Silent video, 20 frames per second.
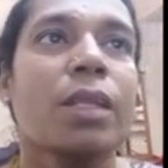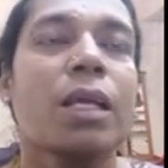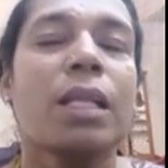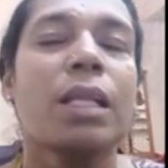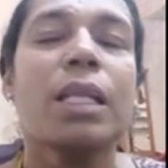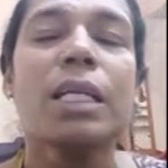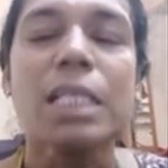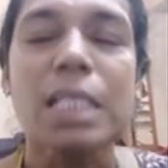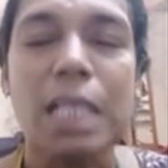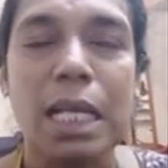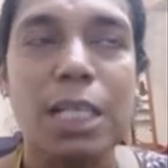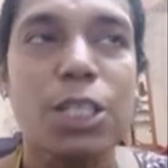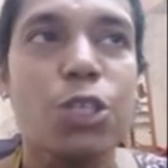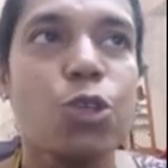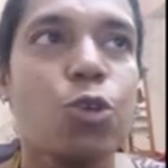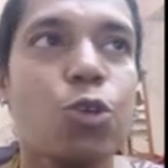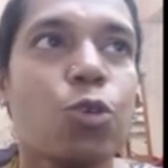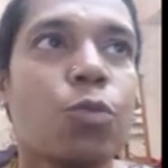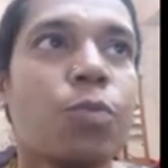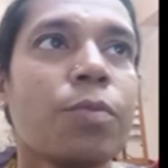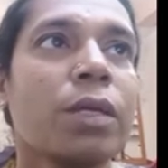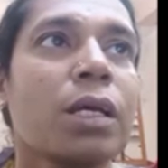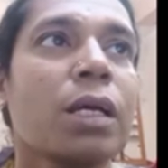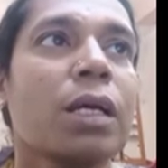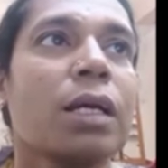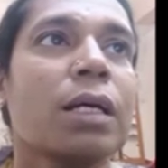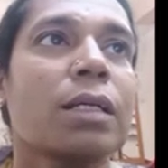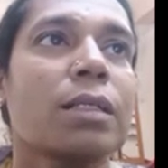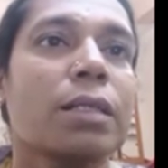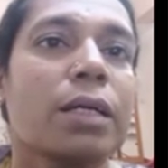Let us assume
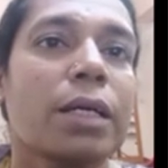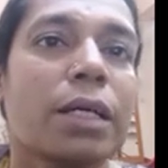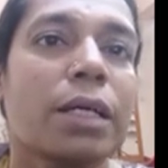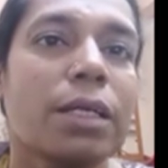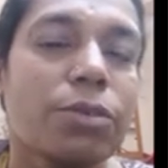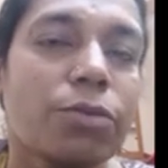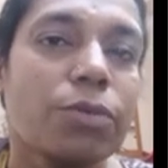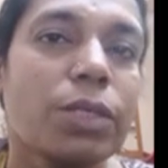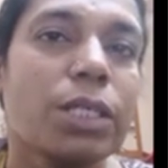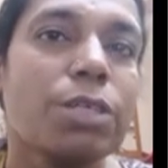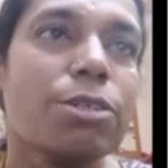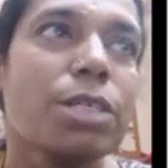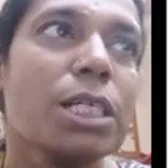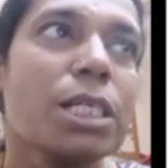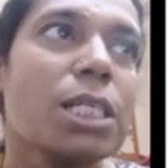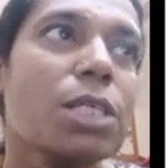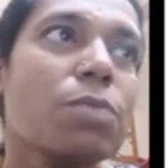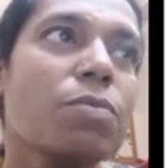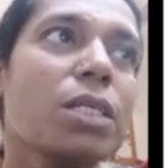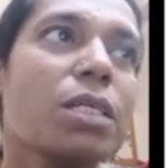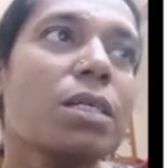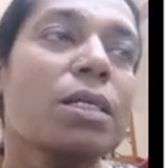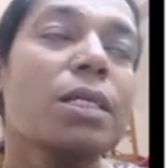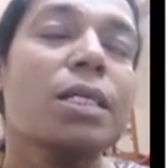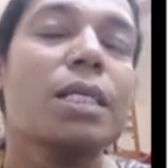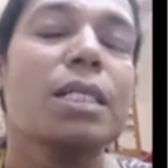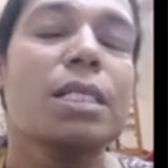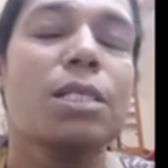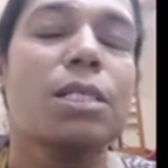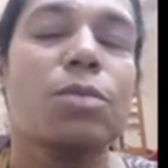the height of the transmitter
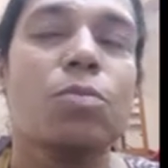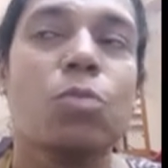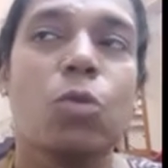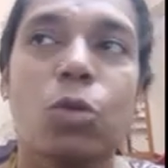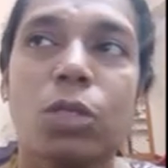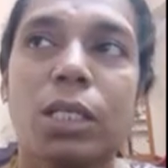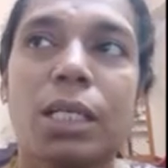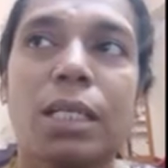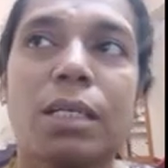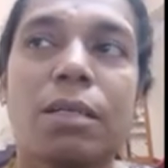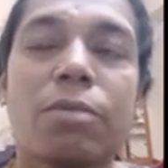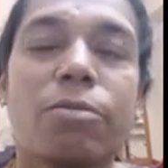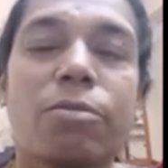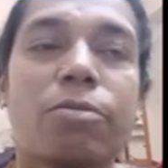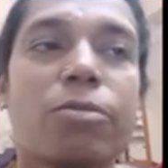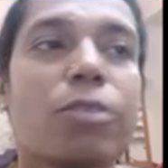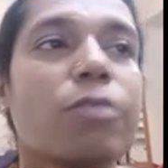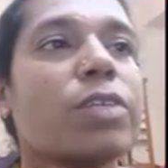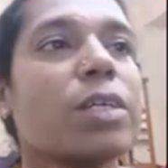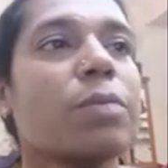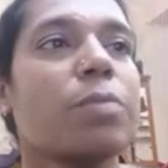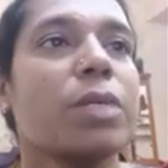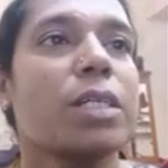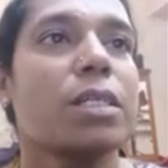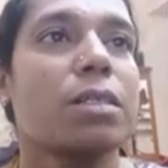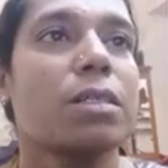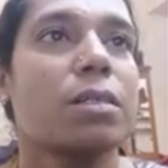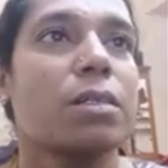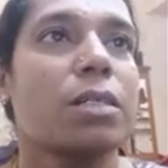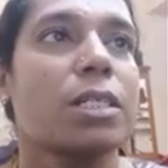is more than 50
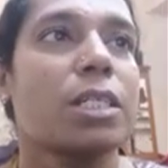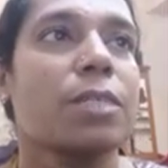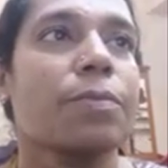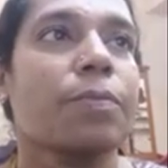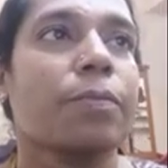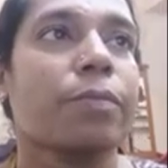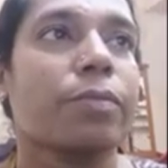meters.